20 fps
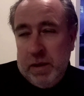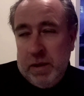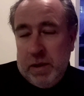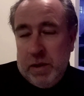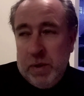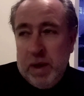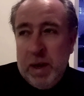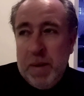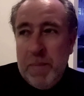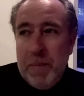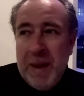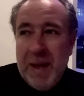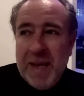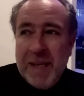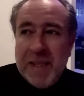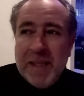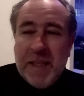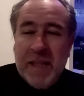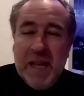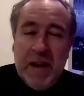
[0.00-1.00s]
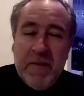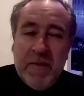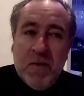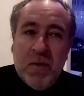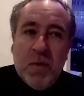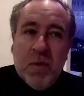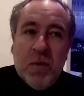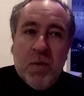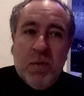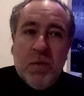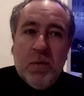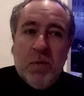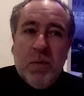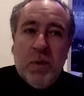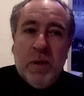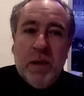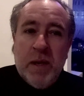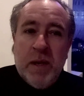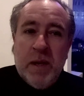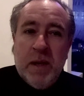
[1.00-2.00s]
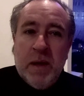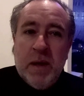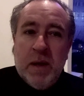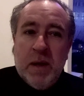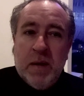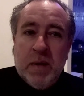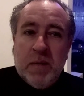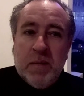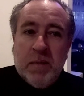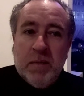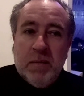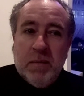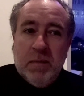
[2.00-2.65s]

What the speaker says: So at a base level within the